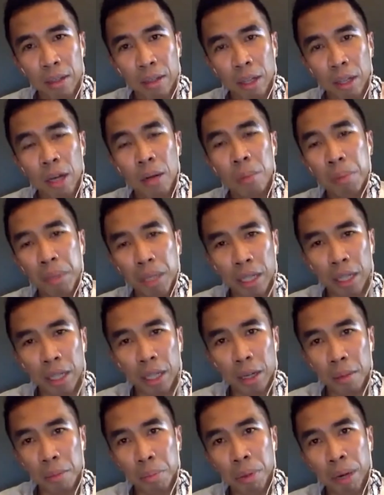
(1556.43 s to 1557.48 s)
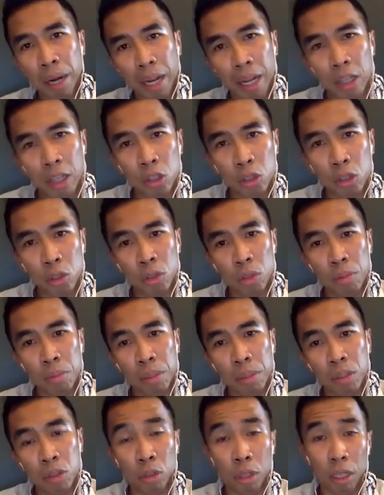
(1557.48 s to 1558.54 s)
company and a brand should
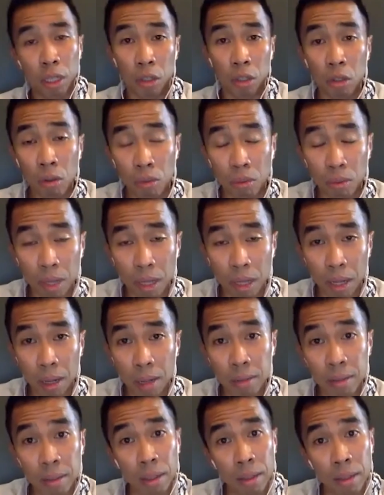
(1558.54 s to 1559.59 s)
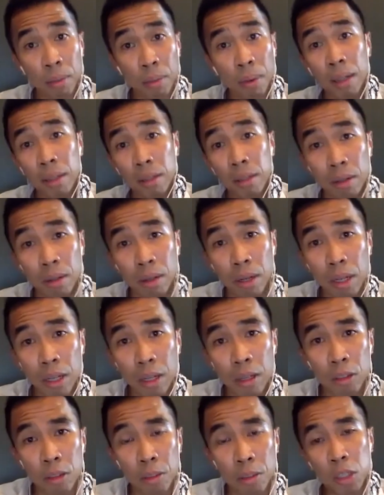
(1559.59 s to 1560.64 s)
be treating you as a director
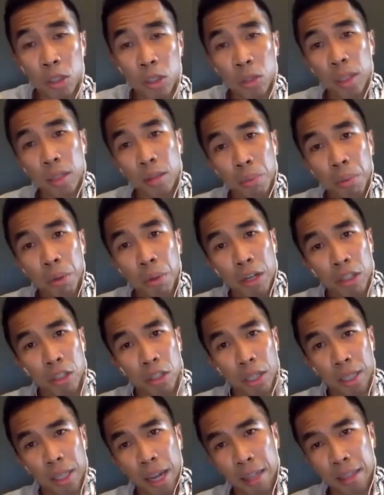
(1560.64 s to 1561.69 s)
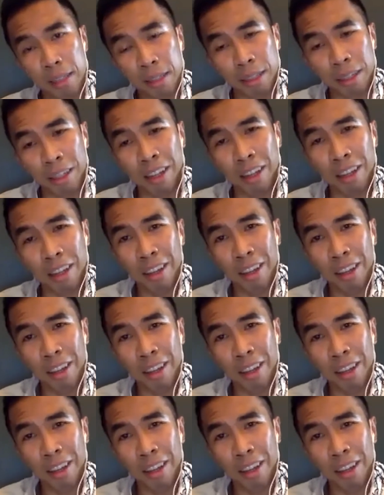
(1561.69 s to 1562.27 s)
to make sure that the project actually